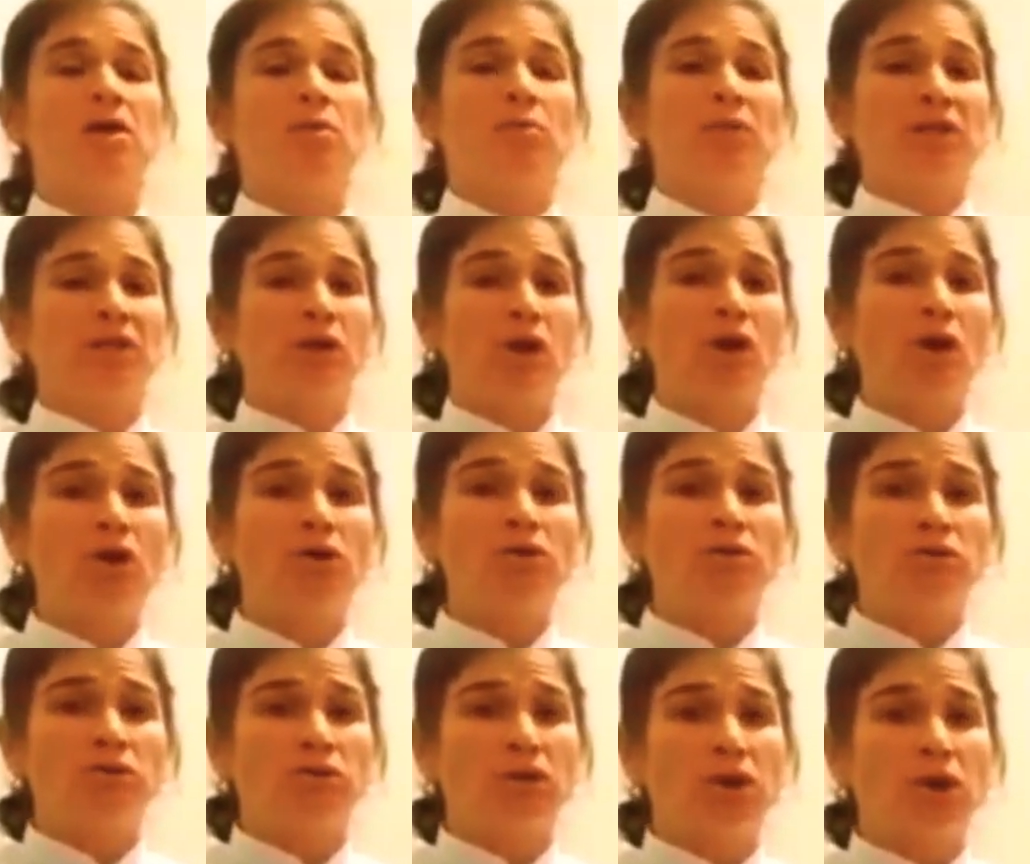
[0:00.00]
But
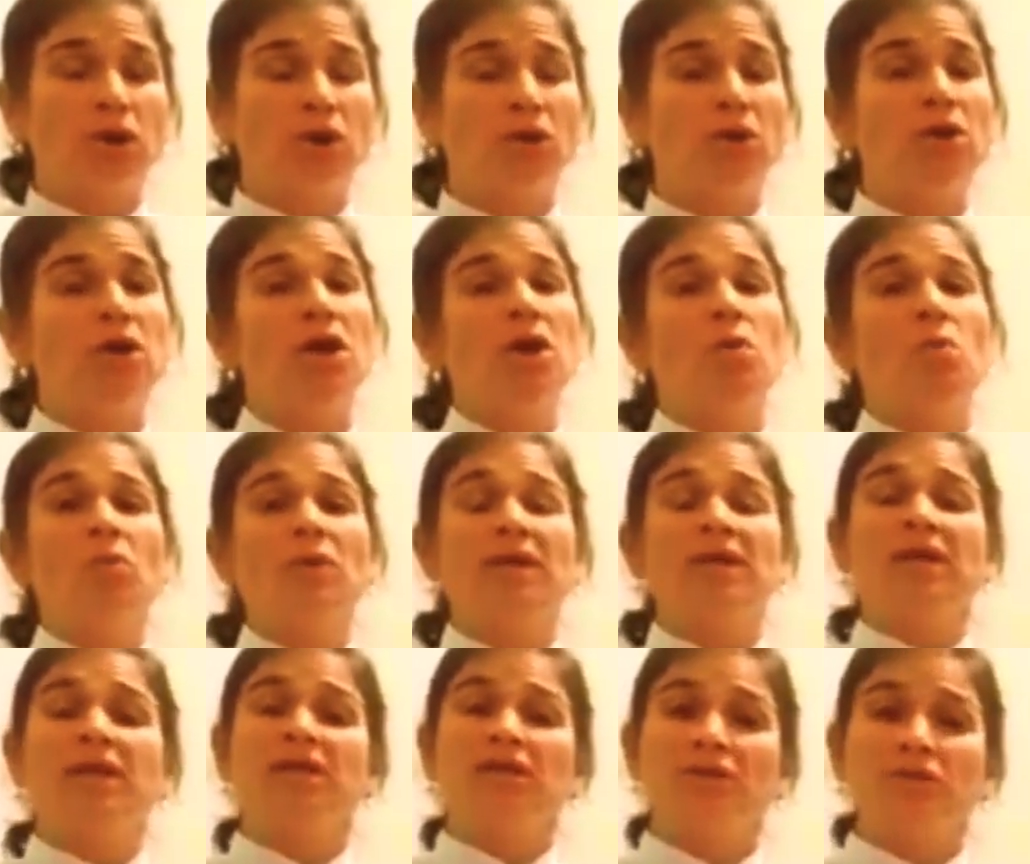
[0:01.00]
also we
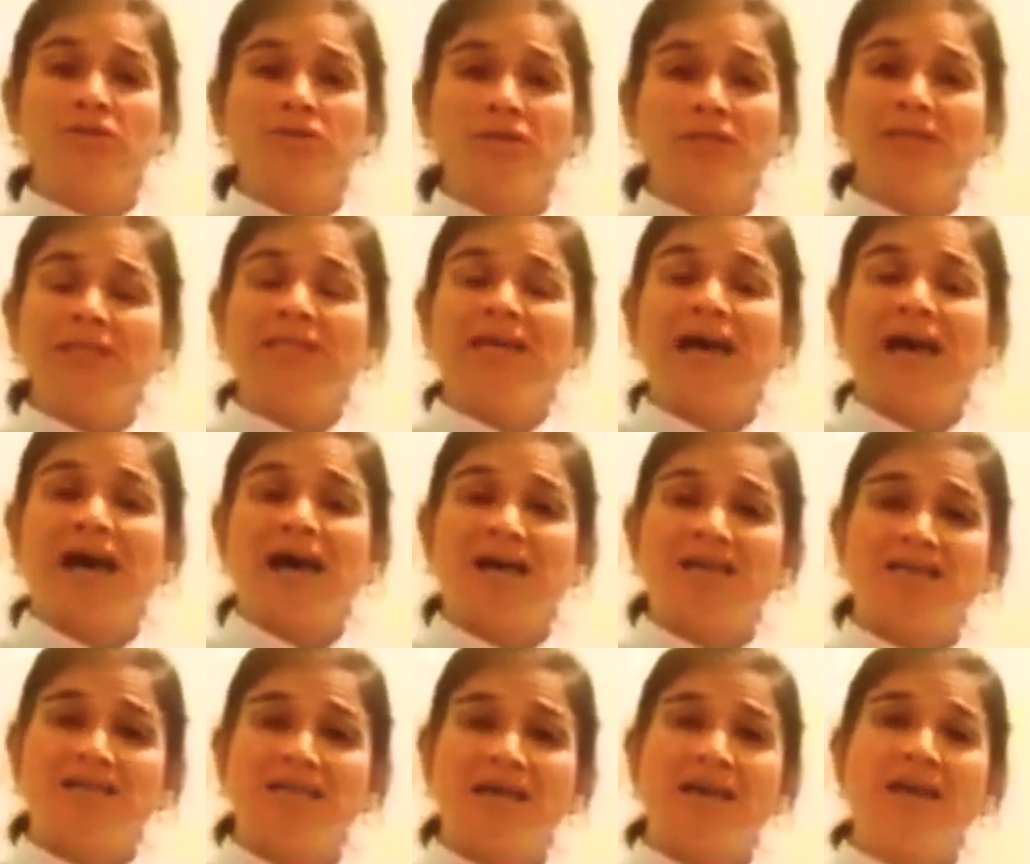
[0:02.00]
can use it
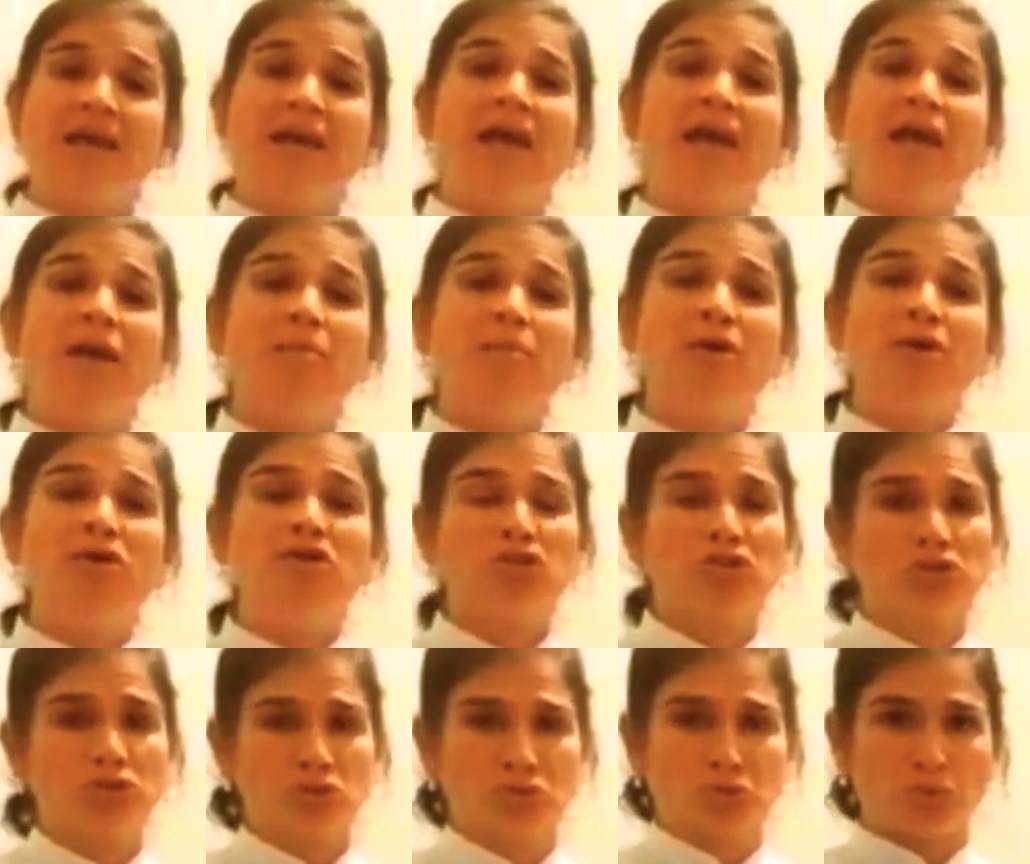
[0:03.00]
as an
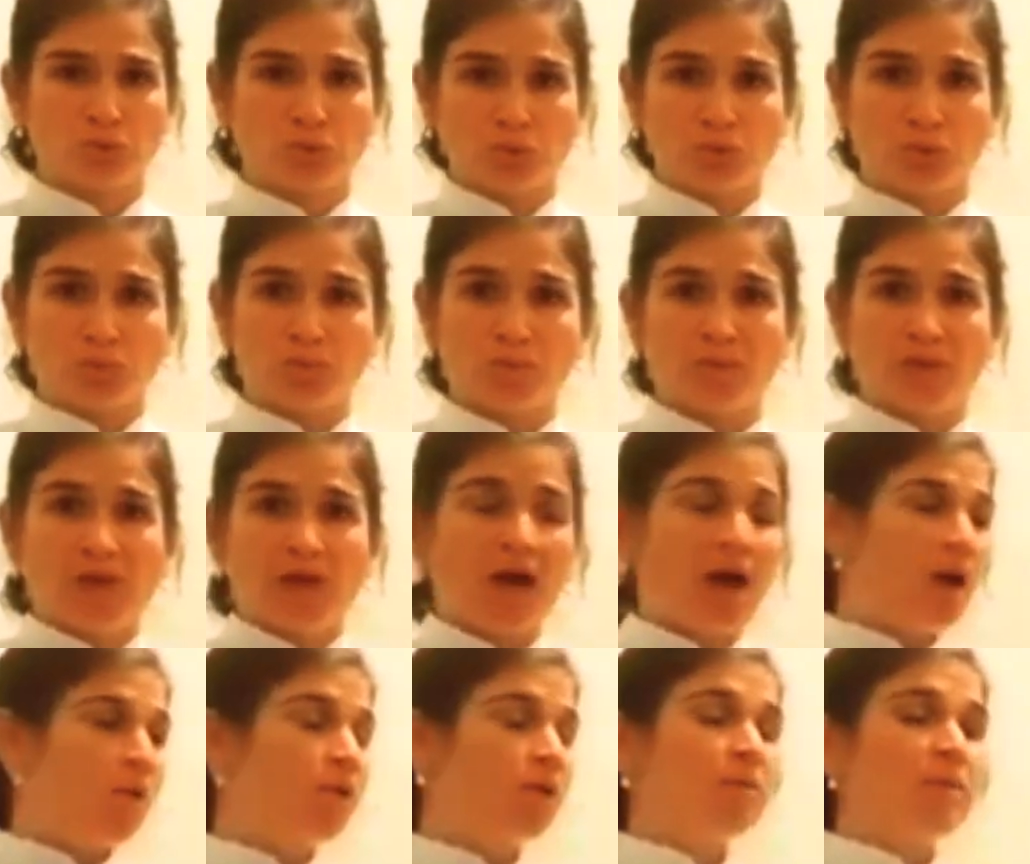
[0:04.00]
emergent tool.
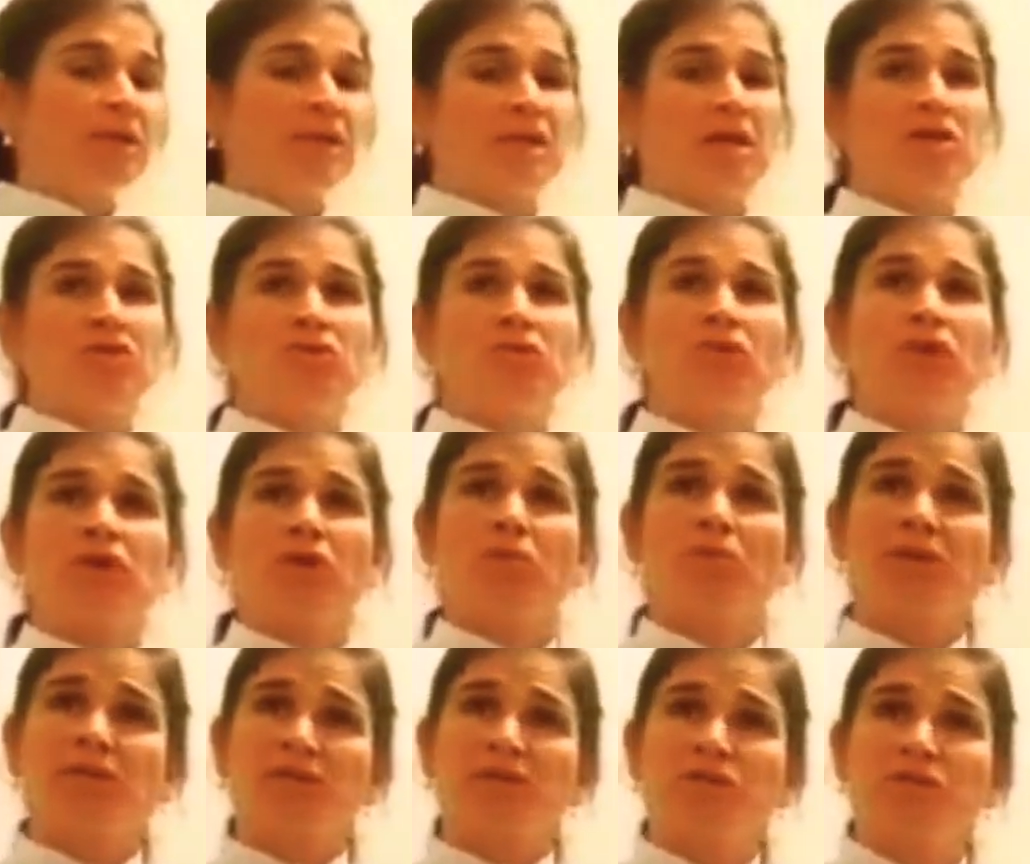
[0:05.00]
Our Mataji
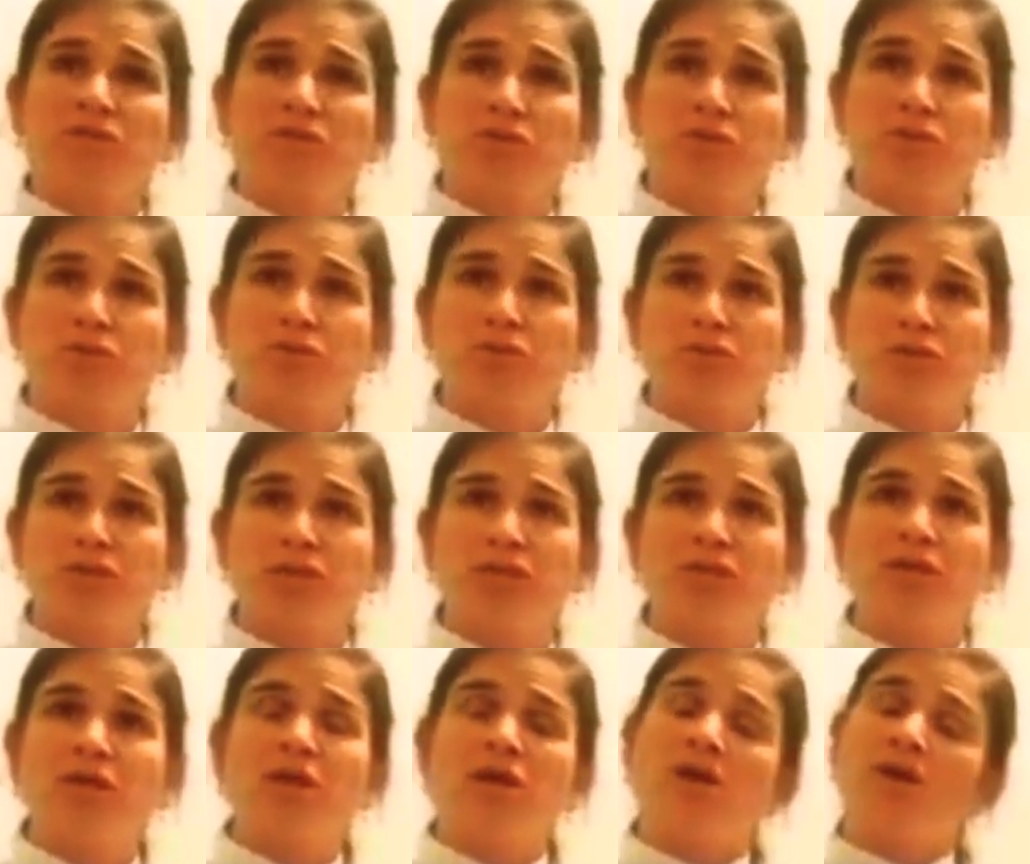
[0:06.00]
recommends us to use
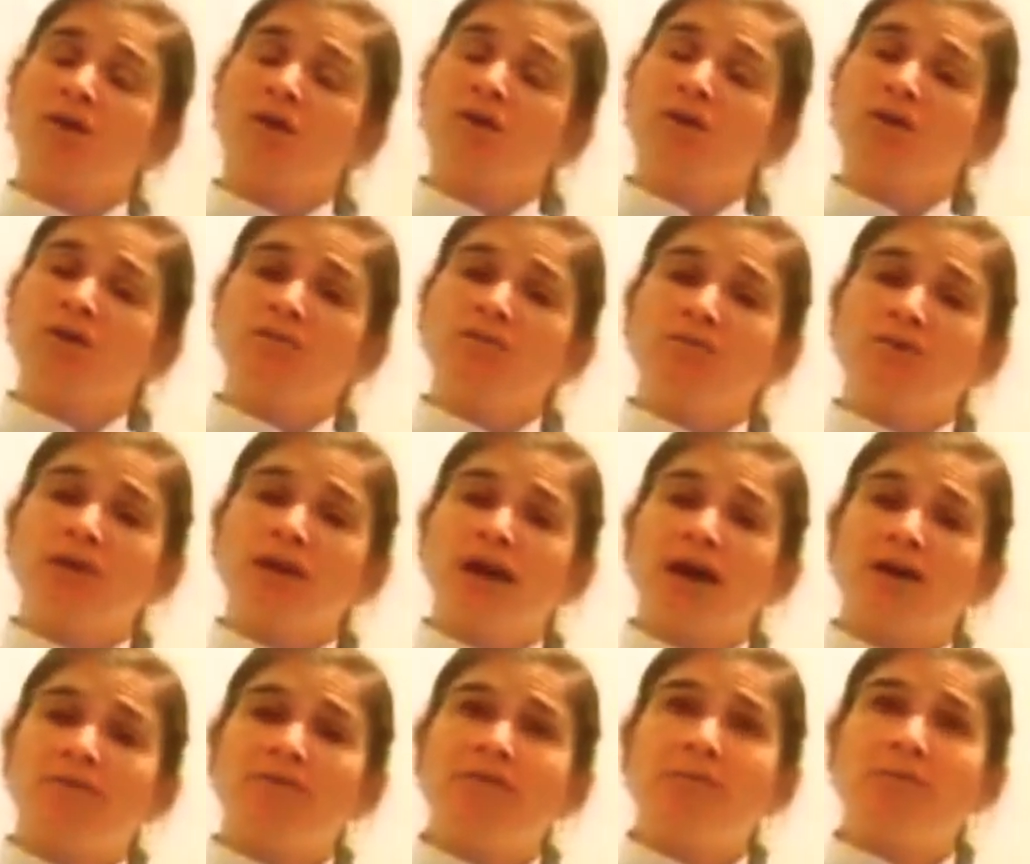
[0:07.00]
it if we
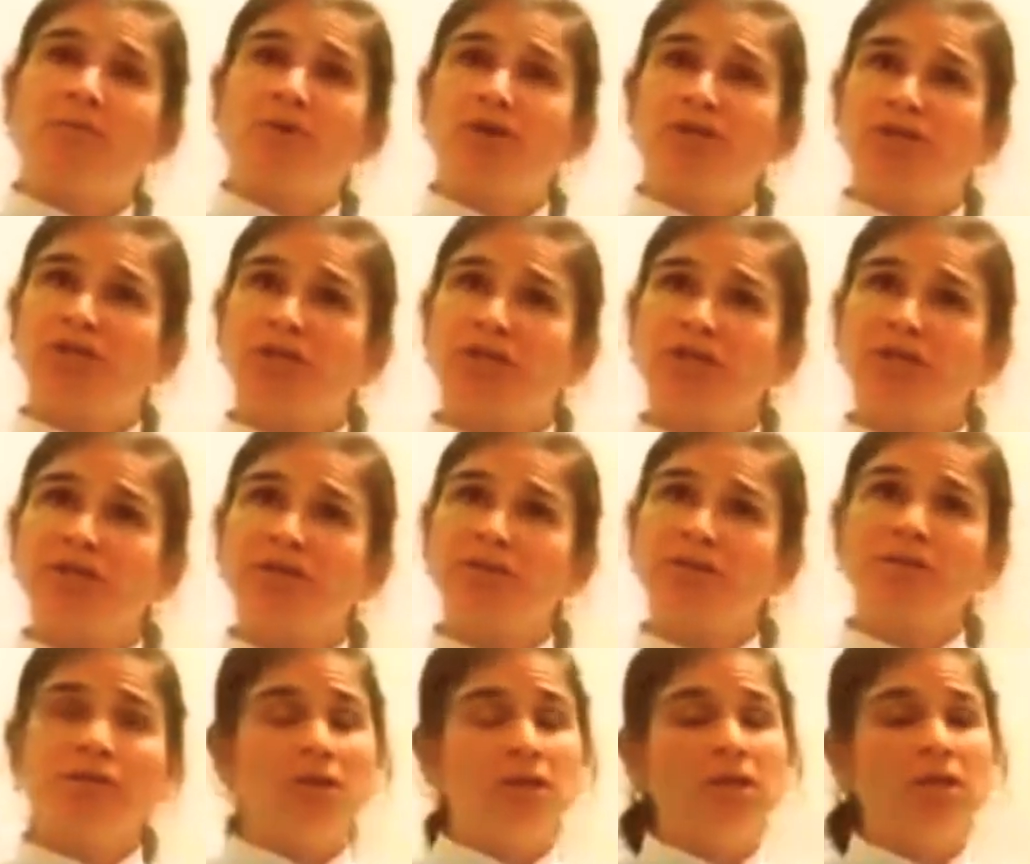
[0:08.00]
have depression,